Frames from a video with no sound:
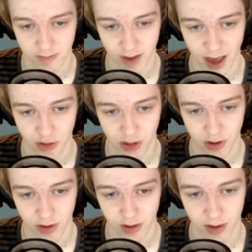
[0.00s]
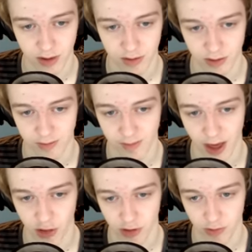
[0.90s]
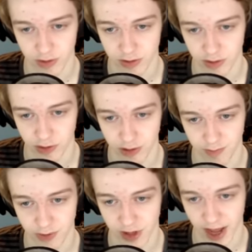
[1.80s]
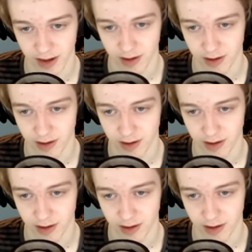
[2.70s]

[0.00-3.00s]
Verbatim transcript: Mask. Just mask with just black